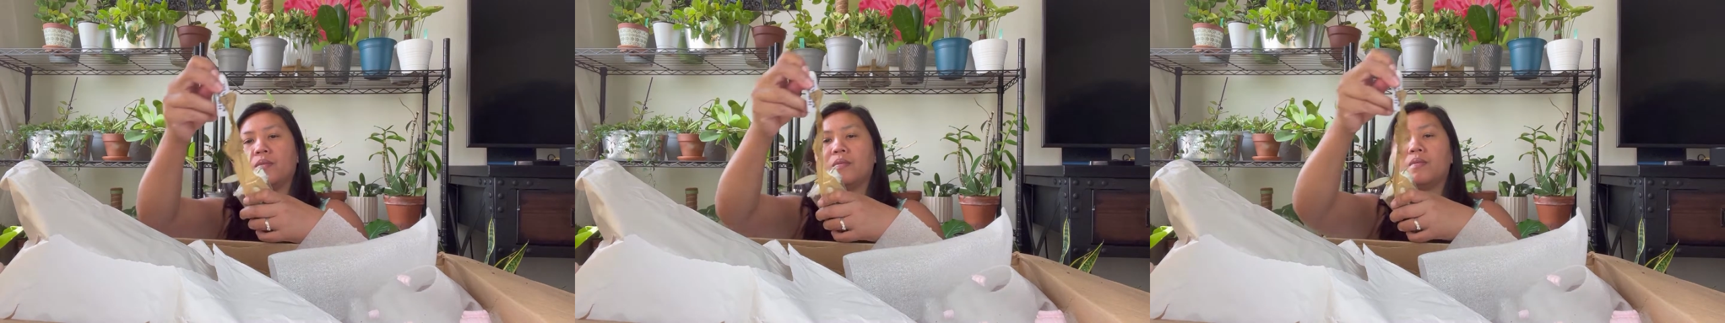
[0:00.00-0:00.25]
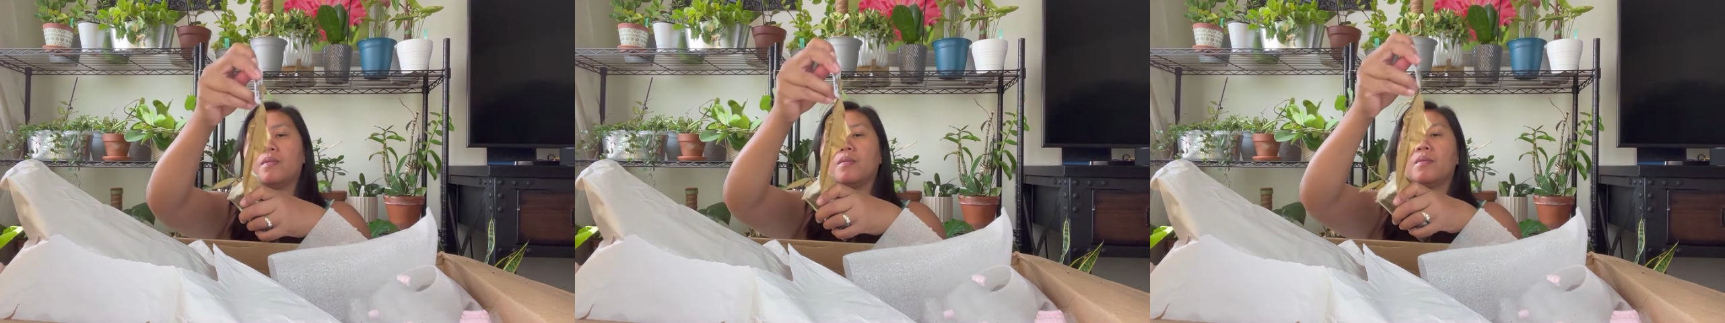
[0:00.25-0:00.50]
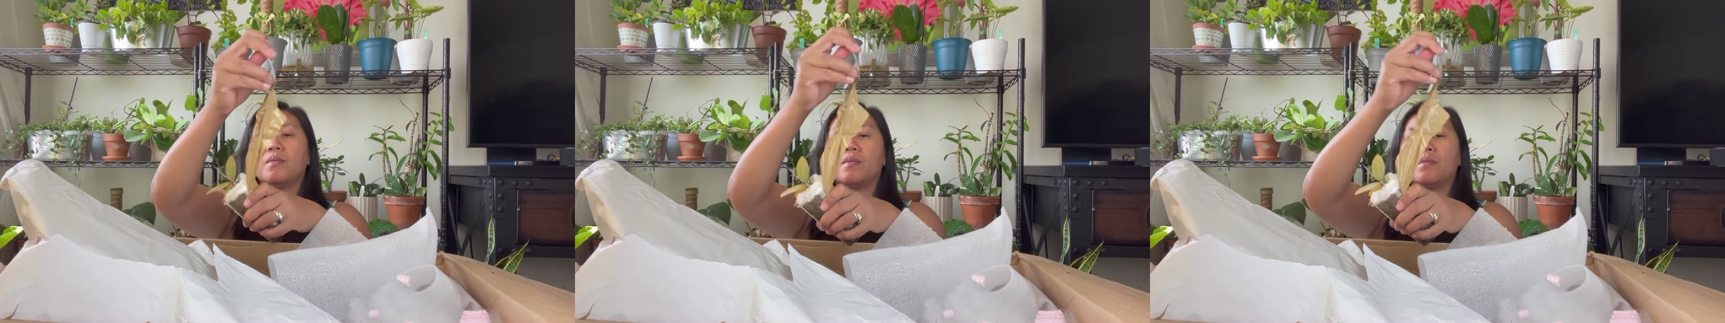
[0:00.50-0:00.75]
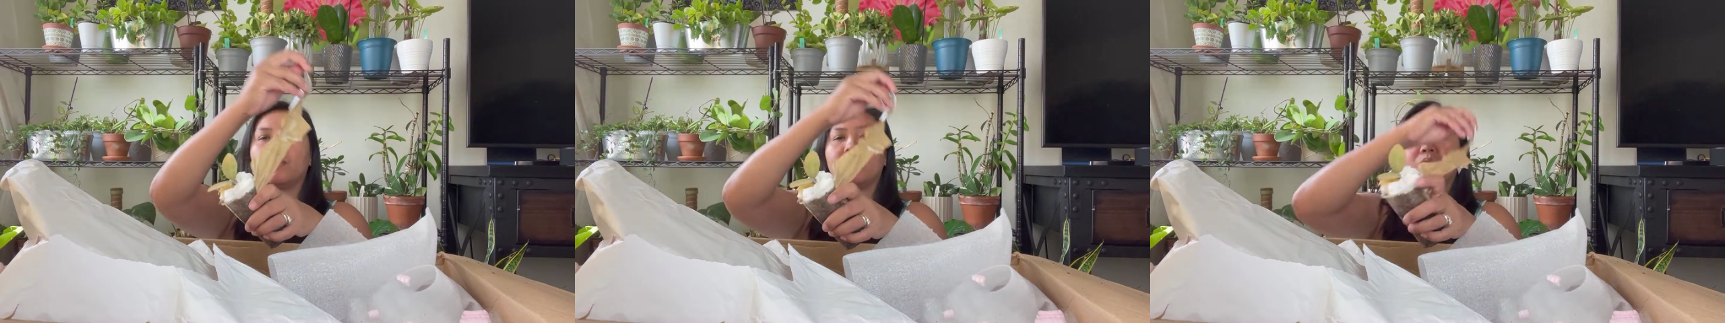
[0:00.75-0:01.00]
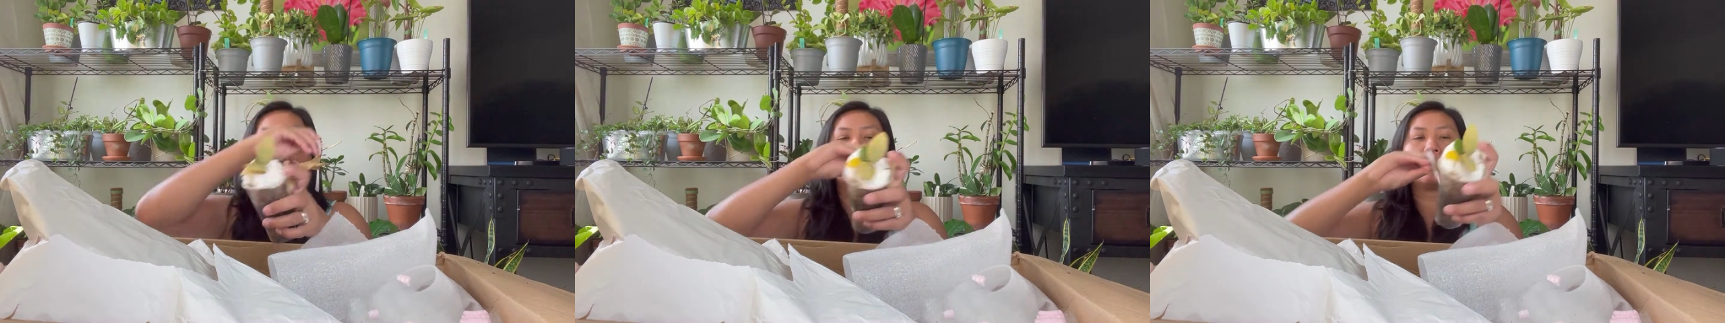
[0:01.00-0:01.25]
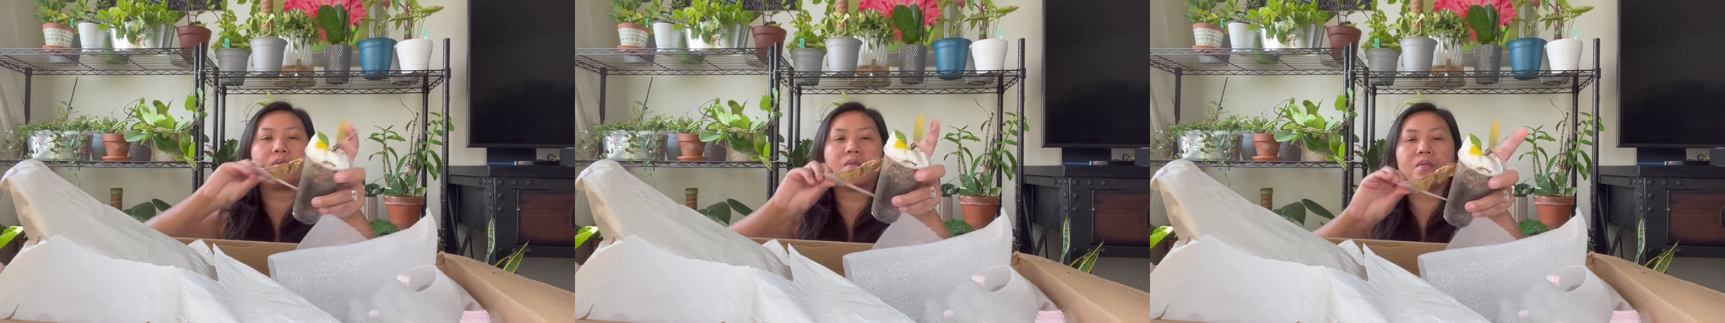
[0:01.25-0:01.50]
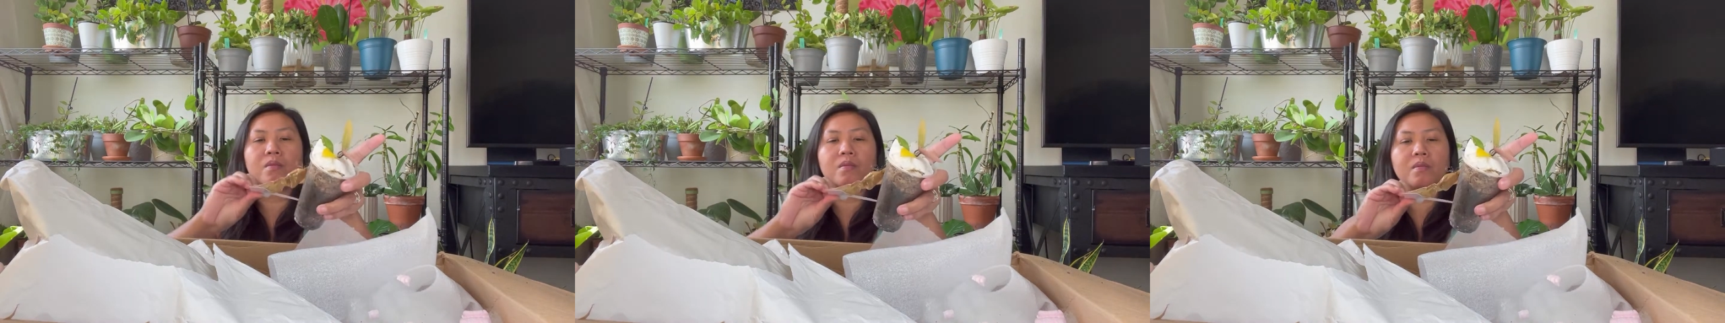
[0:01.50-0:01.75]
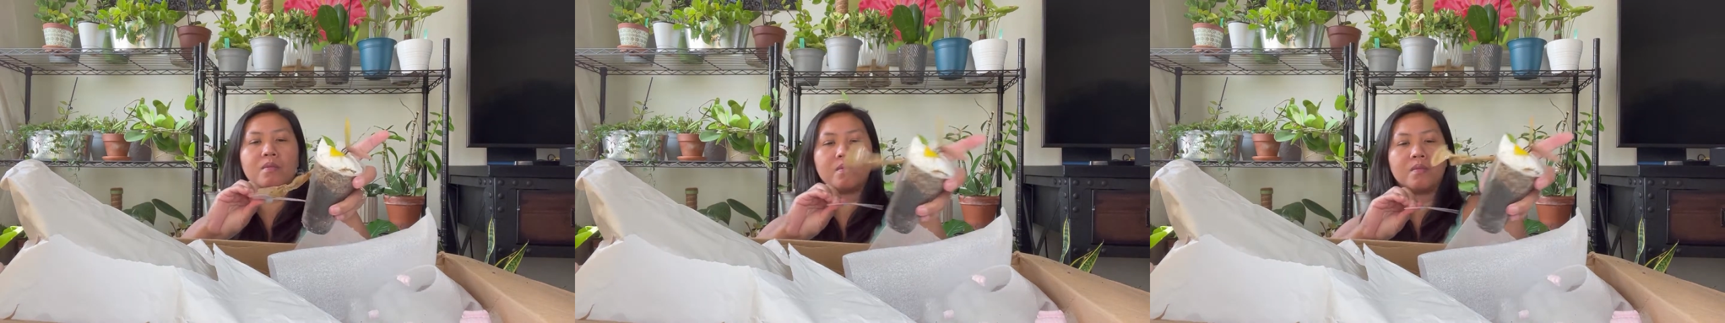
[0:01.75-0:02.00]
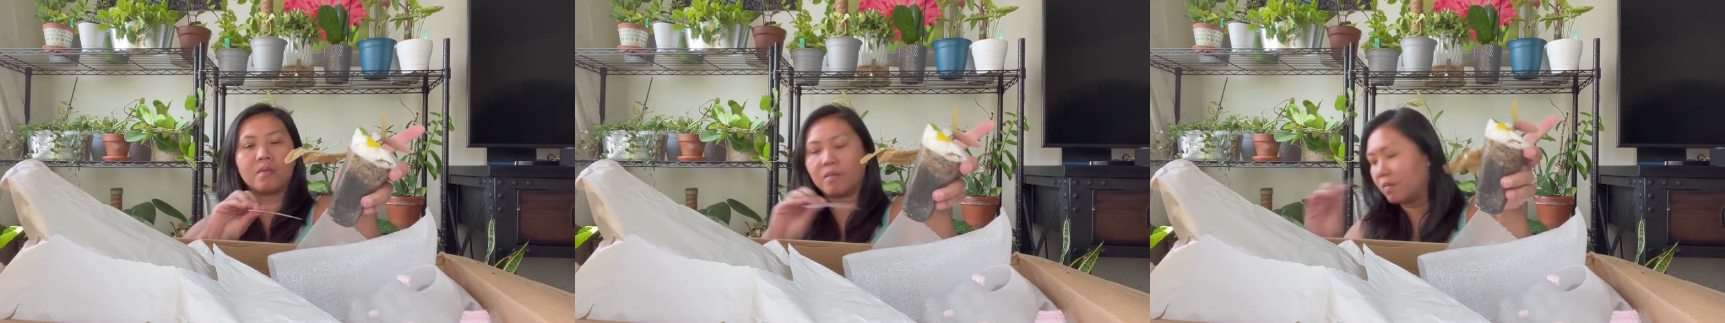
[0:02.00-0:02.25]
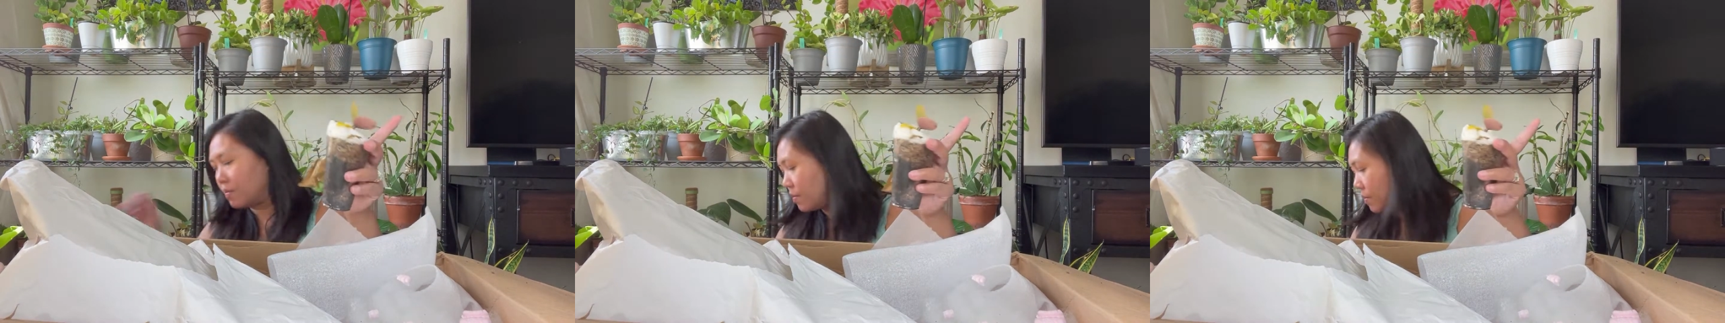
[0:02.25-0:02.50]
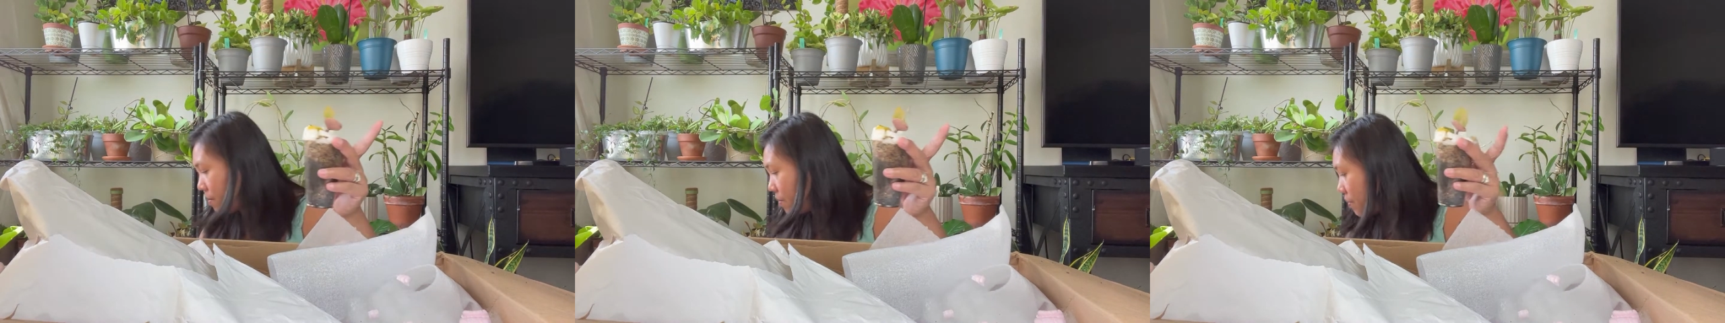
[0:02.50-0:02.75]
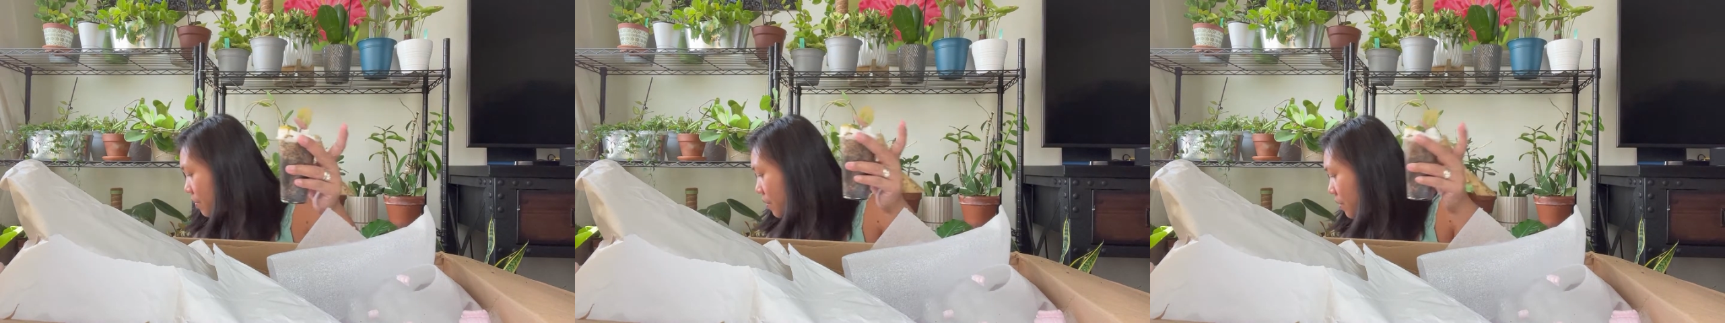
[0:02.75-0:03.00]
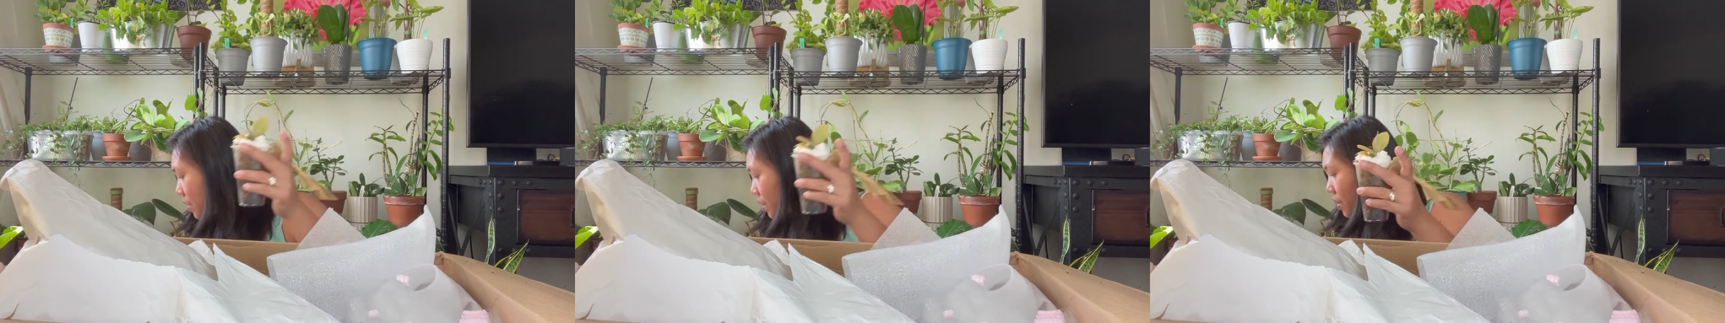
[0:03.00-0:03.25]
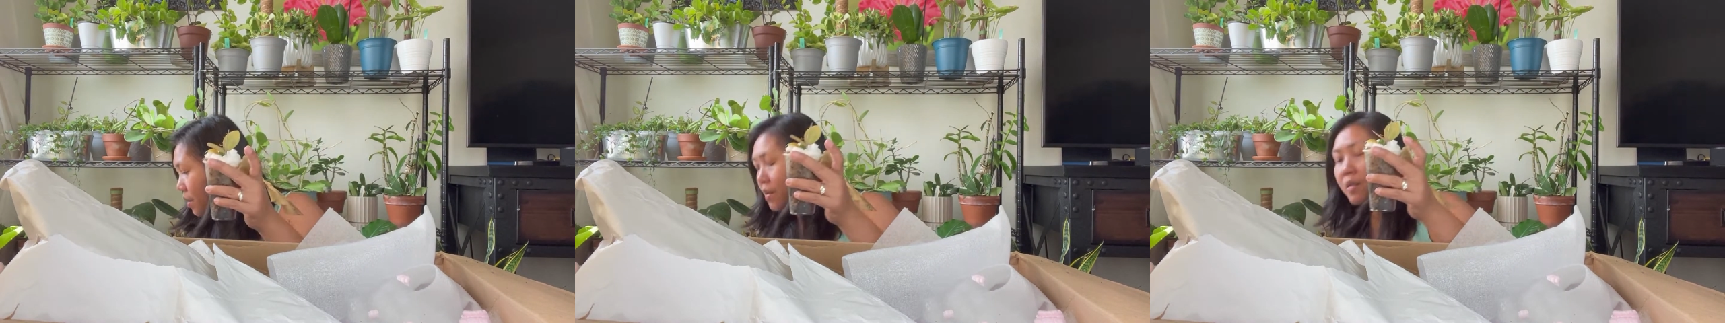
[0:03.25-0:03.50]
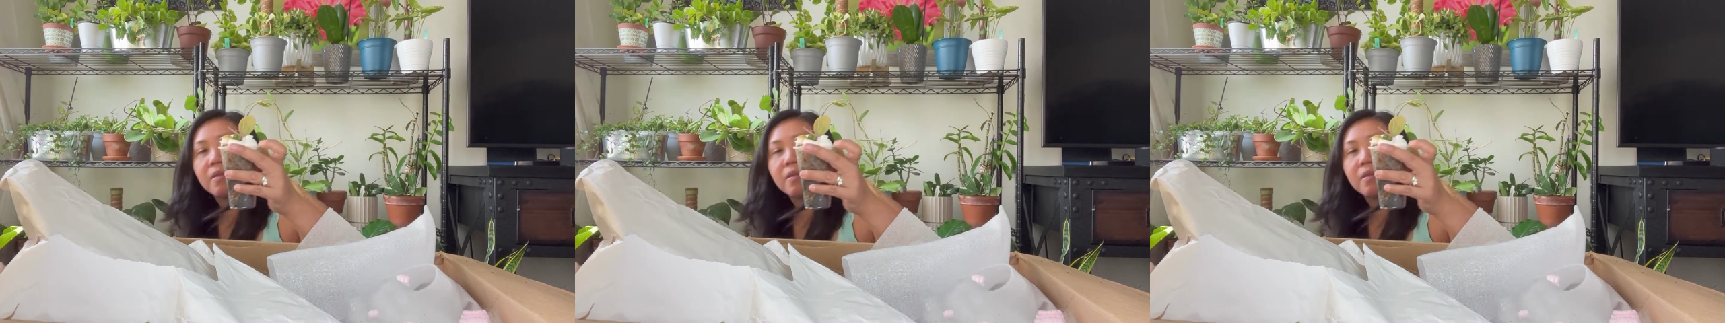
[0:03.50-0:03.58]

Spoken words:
(no one is talking)